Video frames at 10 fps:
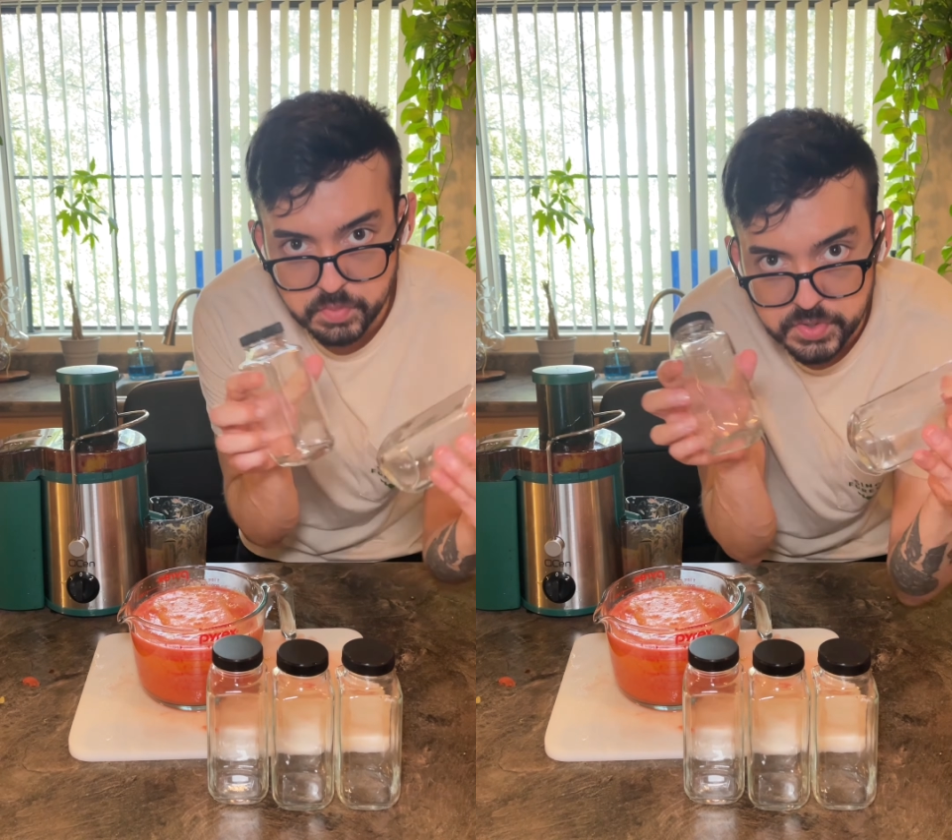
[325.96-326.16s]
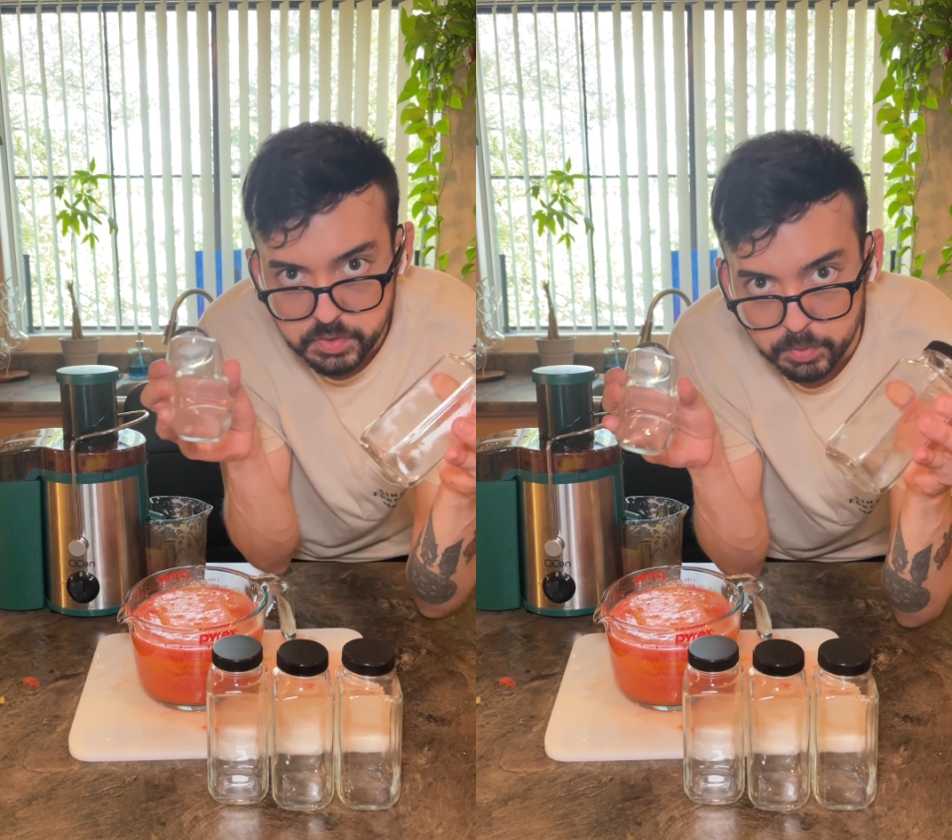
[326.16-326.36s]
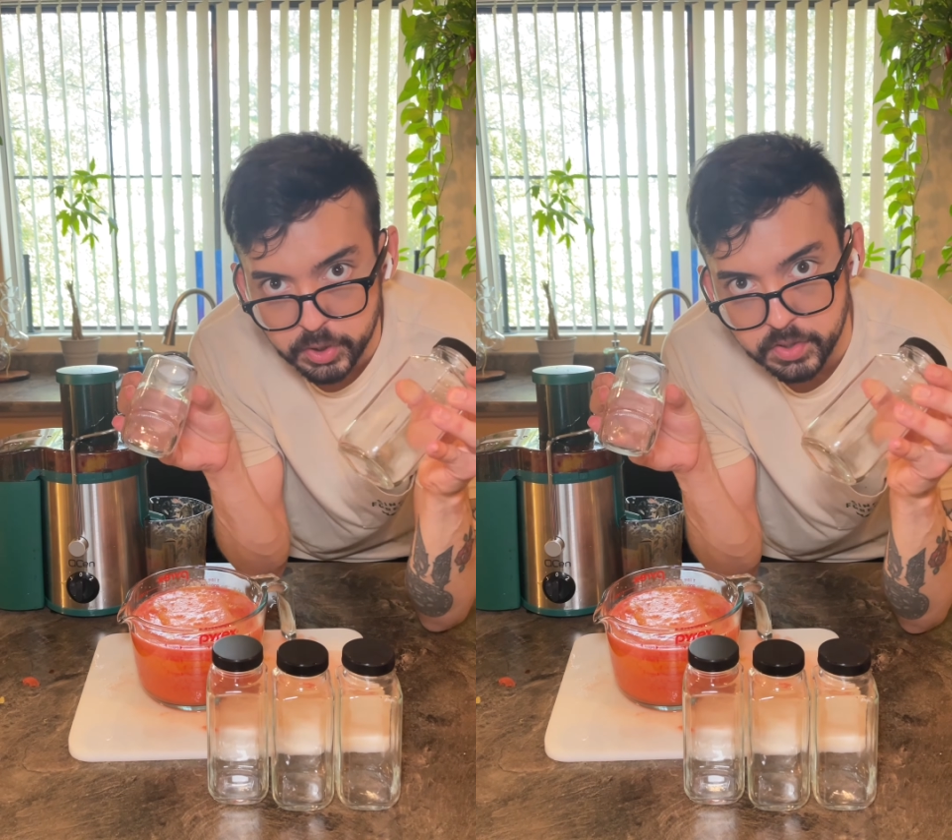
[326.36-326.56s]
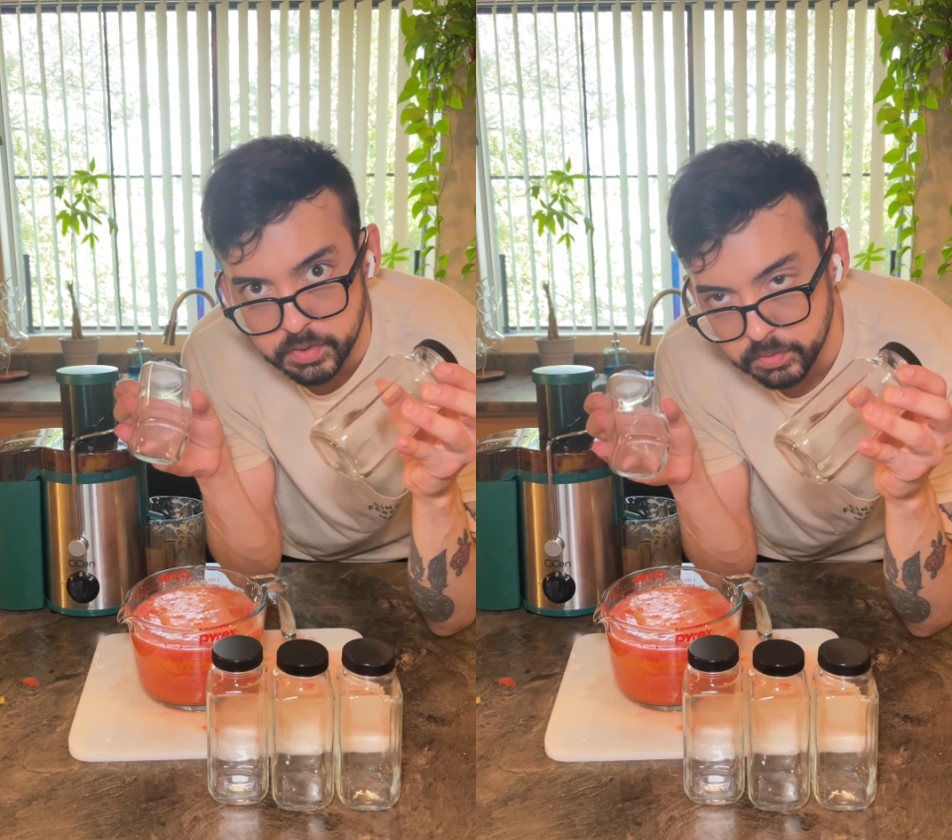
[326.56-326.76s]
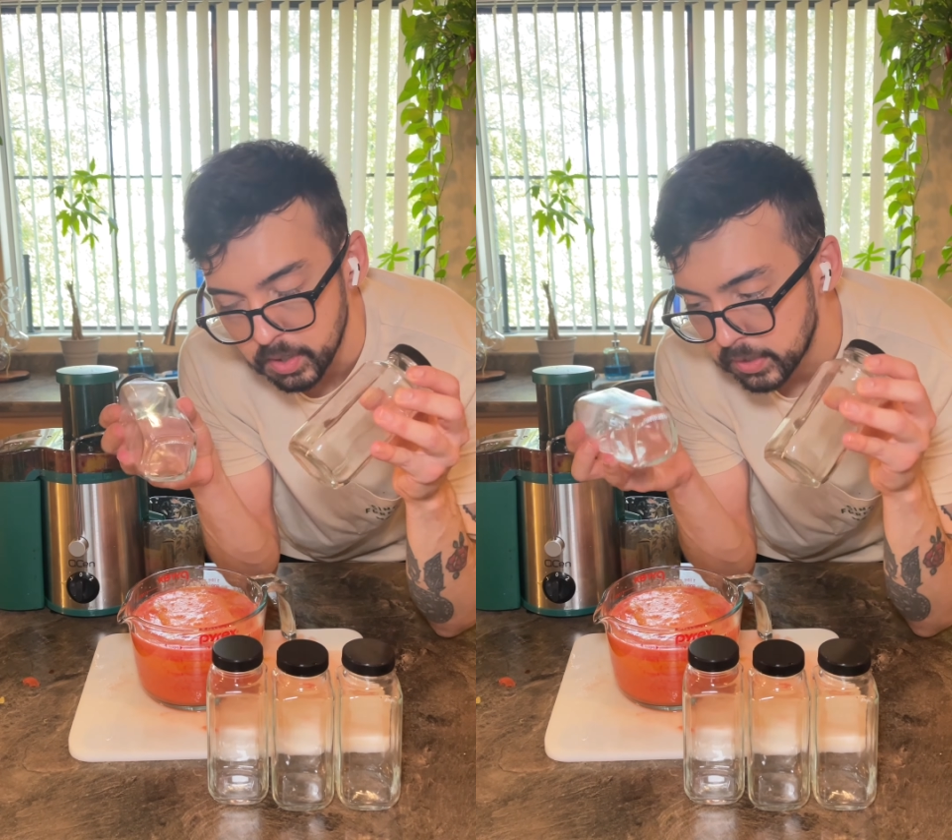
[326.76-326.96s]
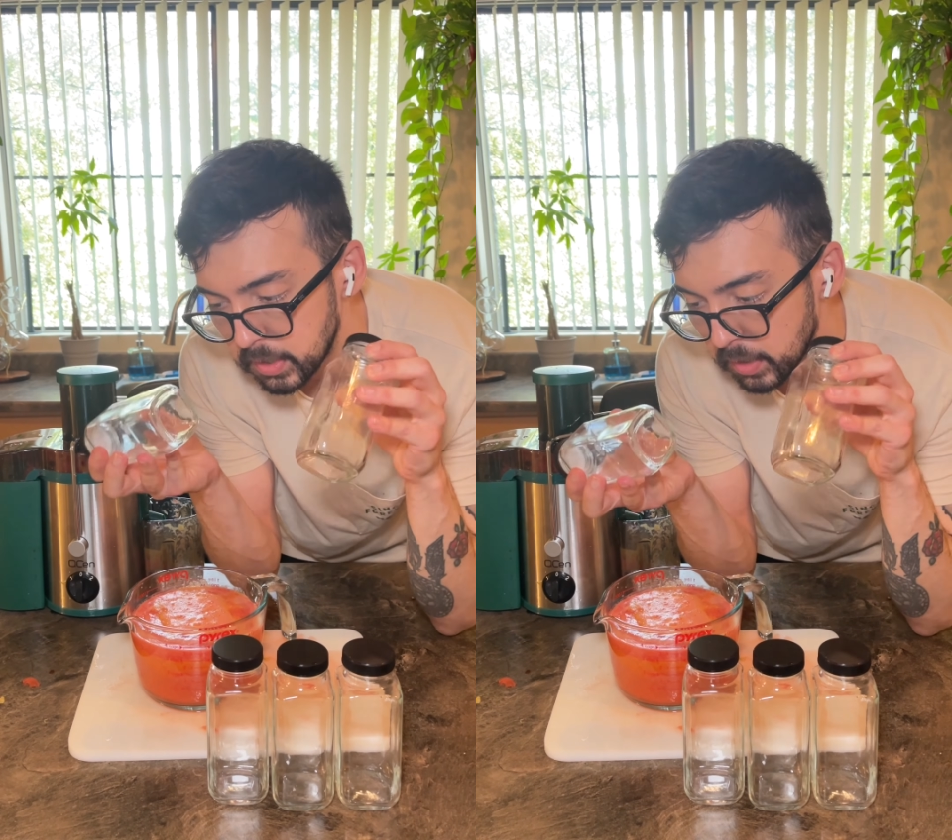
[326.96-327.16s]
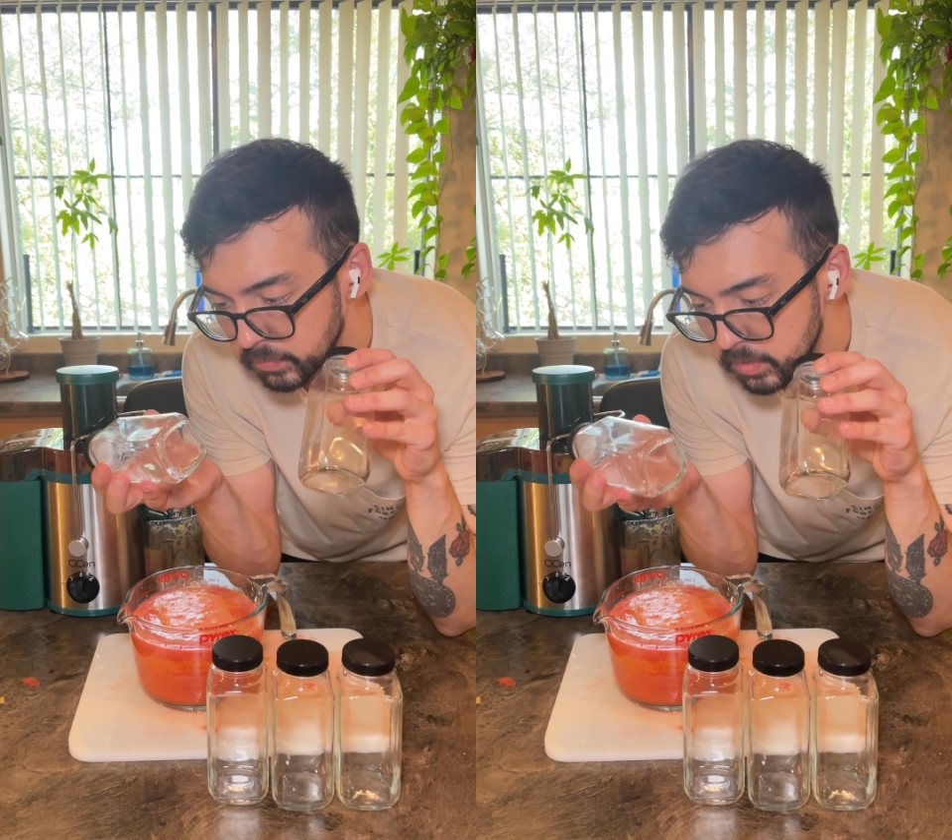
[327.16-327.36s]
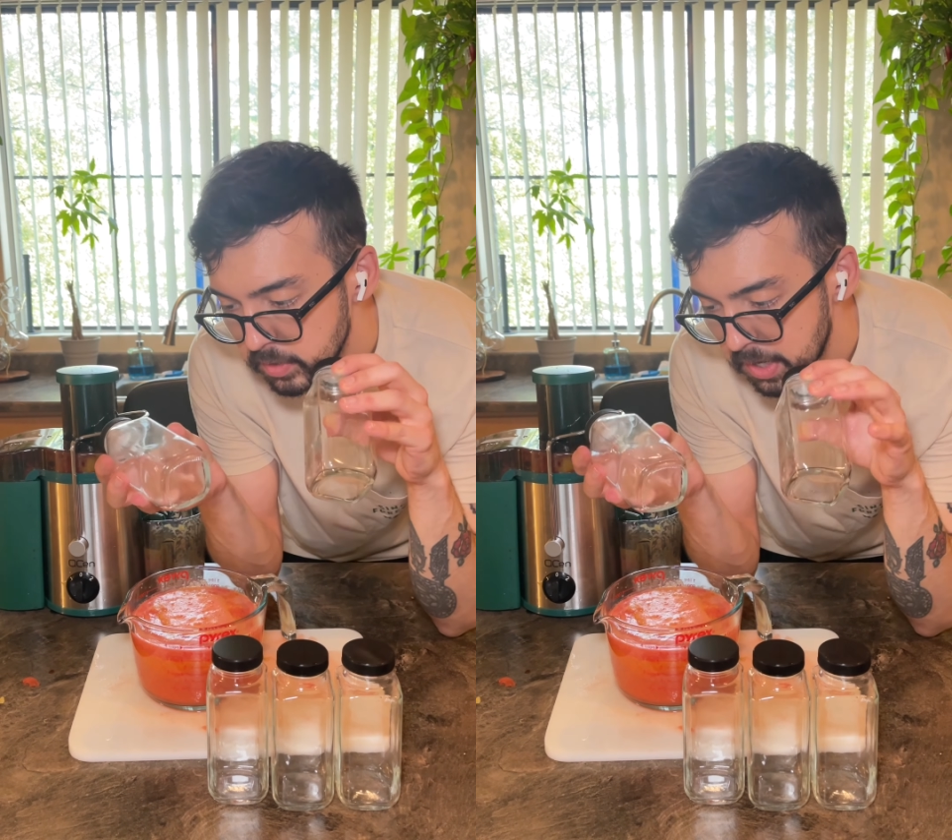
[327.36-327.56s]
were super cute. I
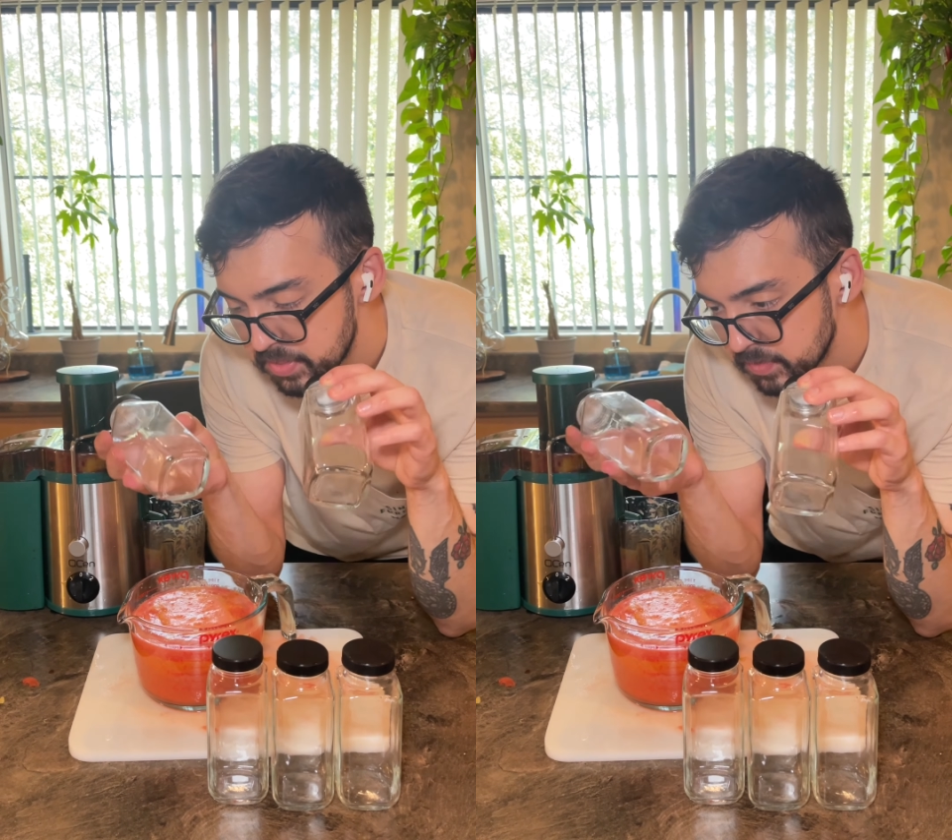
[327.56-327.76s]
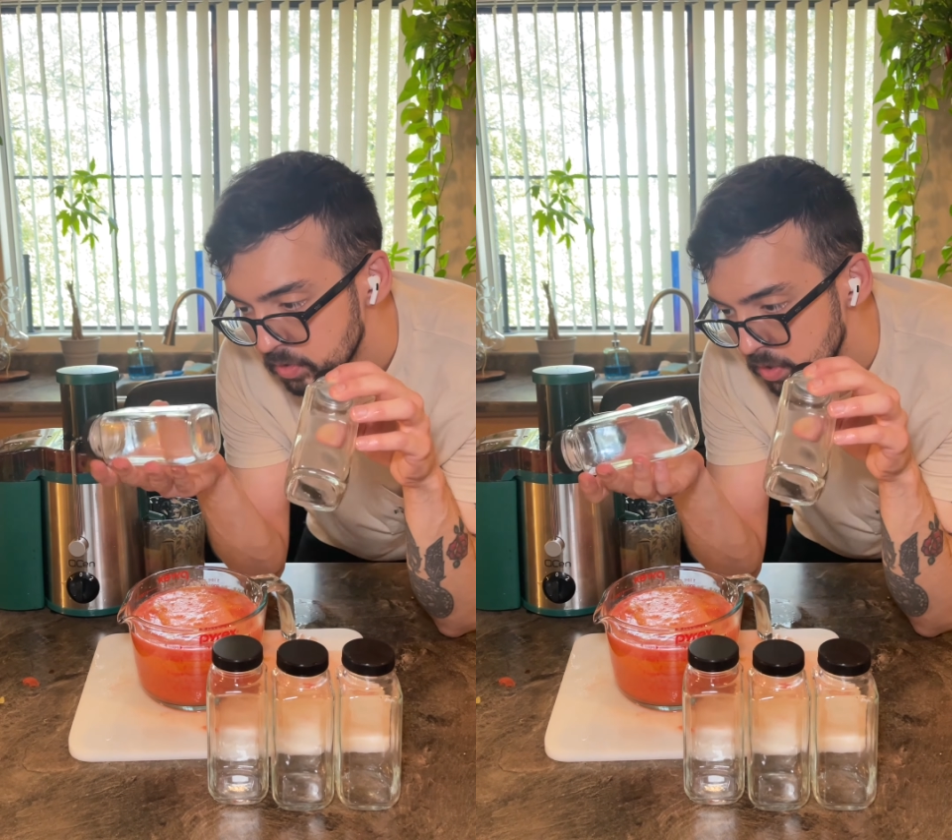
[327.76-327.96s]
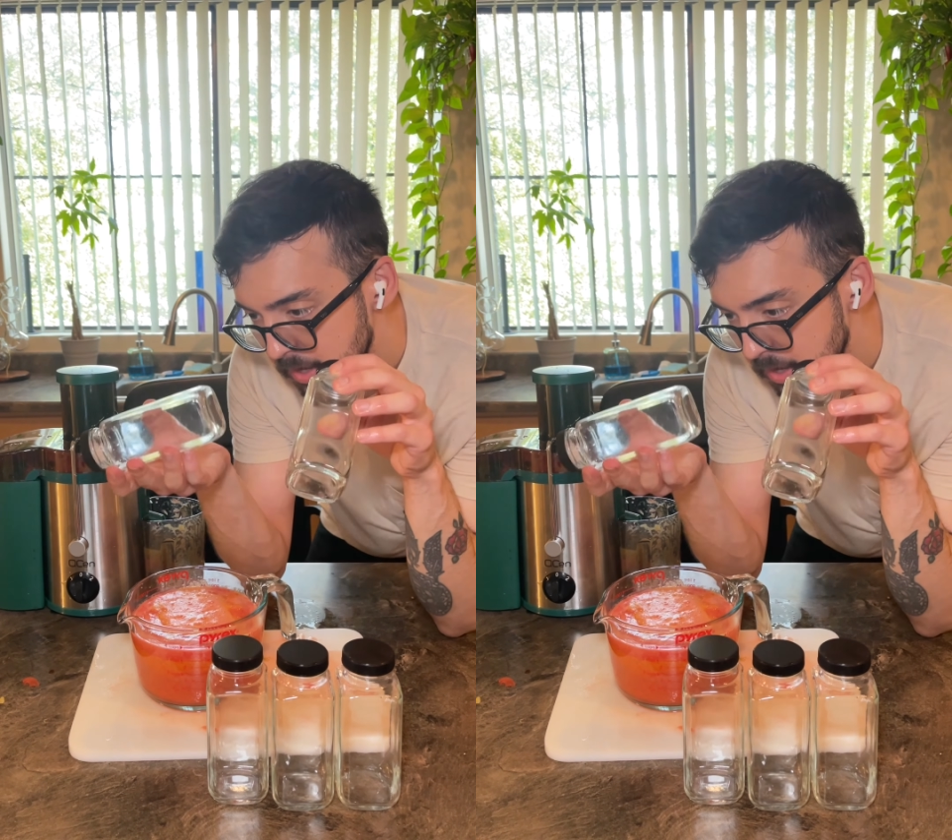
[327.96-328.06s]
think they're